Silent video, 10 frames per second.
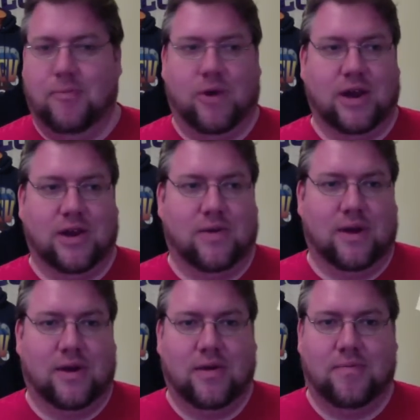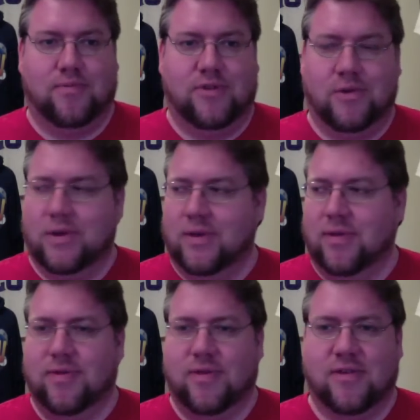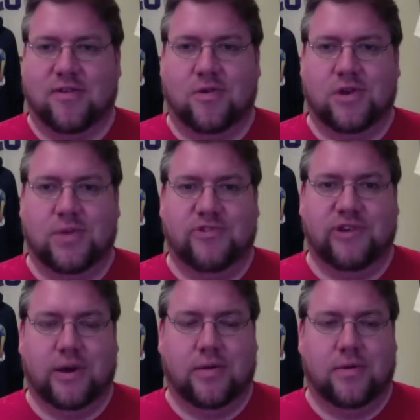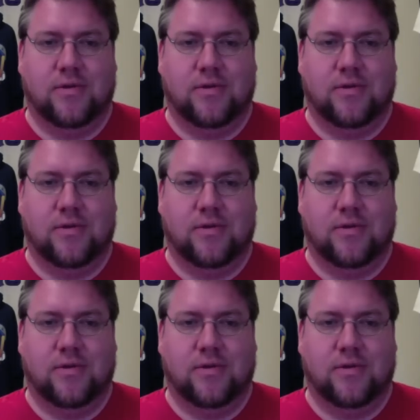what I do here, doing this YouTube channel.